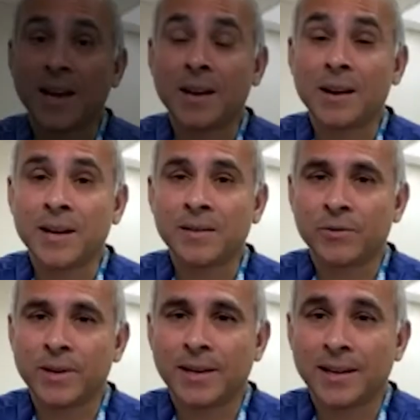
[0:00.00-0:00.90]

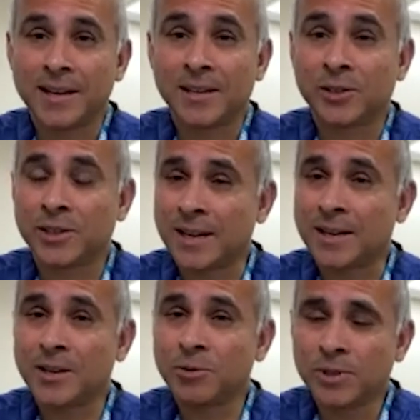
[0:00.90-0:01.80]
AIN3 is a
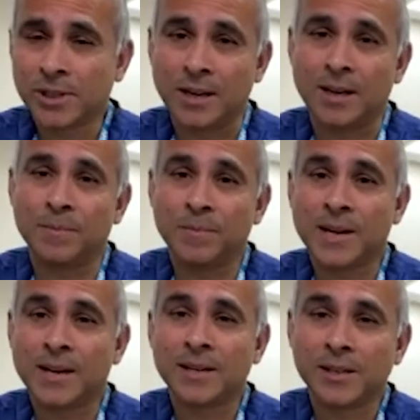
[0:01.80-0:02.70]
technical term
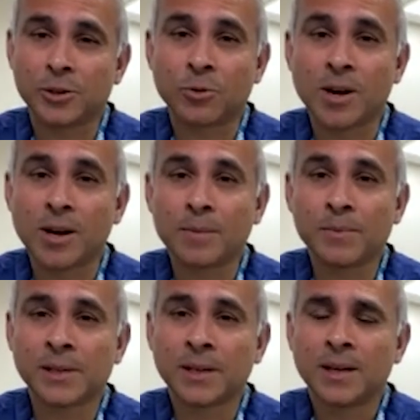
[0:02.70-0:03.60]
that
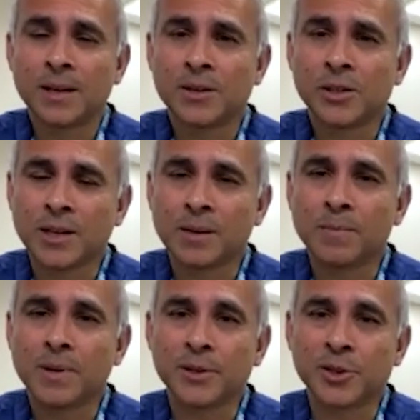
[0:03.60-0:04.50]
describes
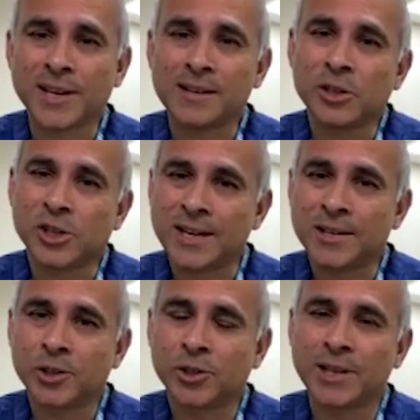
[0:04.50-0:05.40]
some cell
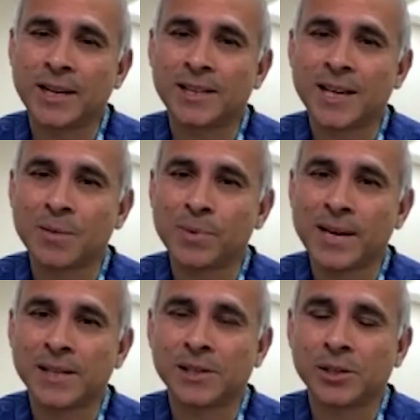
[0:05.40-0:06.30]
changes that take
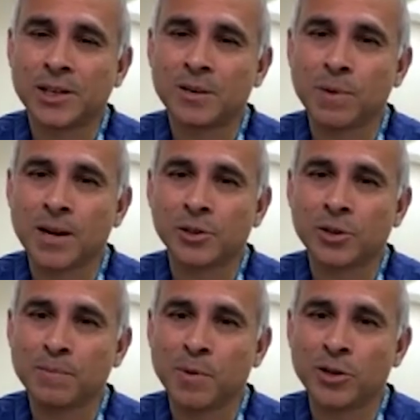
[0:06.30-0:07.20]
place in certain parts of
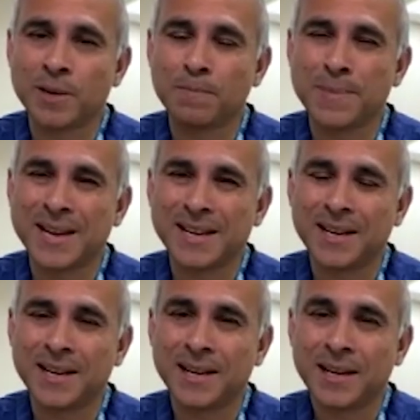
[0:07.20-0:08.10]
the body,
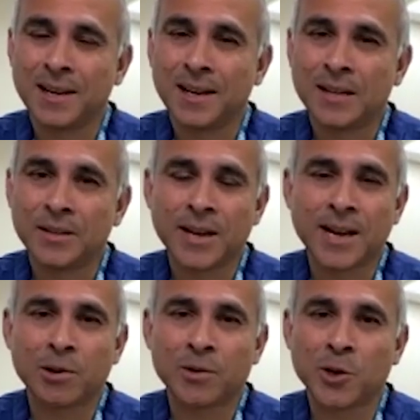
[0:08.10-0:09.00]
mainly in the
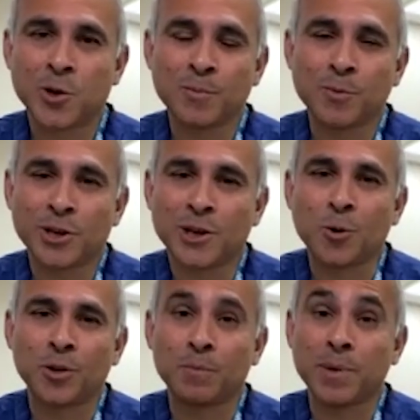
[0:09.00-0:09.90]
area of the human body
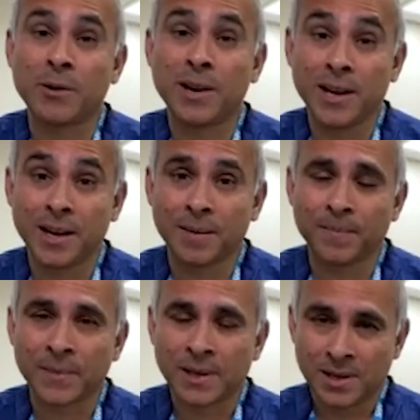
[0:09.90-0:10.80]
called the perineum.
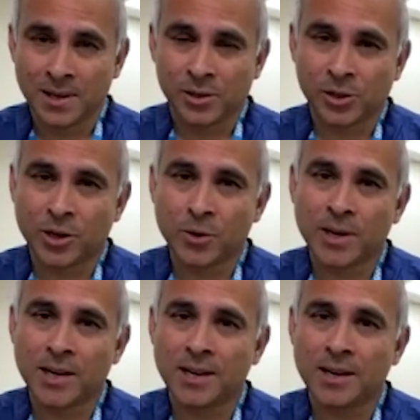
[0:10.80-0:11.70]
So
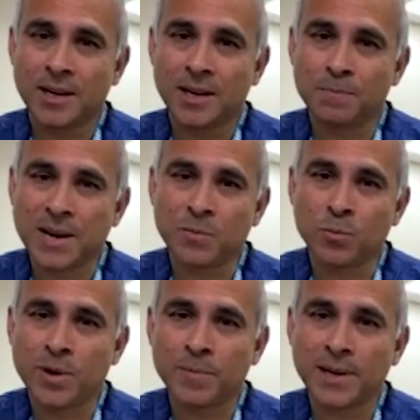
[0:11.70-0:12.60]
in men and
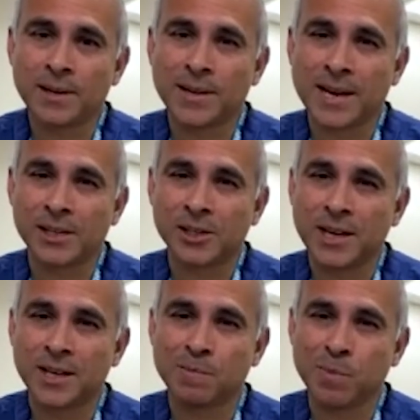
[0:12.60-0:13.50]
women, that is
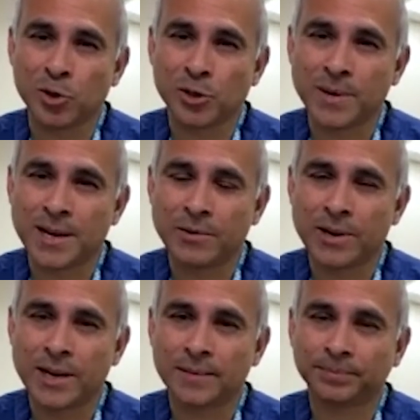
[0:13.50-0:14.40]
near the bottom
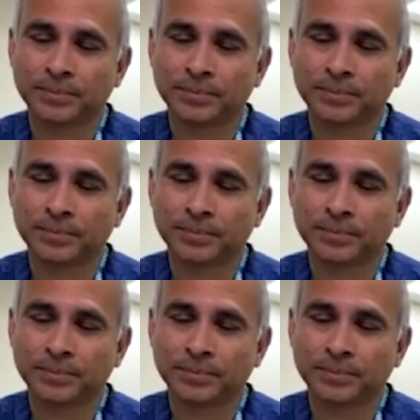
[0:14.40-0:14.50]
area,